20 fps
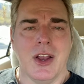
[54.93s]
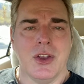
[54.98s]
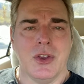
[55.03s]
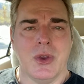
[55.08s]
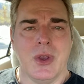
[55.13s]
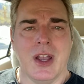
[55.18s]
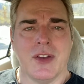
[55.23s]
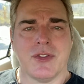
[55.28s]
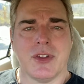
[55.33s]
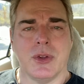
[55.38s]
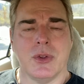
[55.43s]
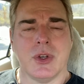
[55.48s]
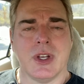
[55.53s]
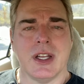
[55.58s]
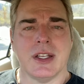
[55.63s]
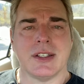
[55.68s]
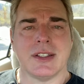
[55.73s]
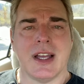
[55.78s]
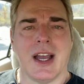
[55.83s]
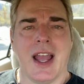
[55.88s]
you have to look
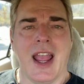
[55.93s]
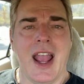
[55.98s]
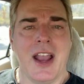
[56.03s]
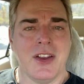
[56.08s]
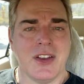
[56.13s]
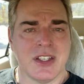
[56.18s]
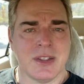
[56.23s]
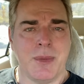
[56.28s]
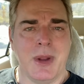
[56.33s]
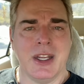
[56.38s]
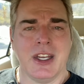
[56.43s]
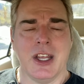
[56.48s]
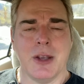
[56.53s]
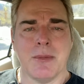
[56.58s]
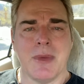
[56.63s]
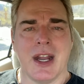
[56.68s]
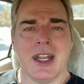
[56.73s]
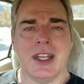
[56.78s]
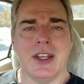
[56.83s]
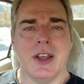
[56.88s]
at how you're spending your
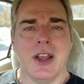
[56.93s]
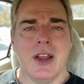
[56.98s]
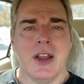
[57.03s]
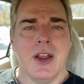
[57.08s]
money,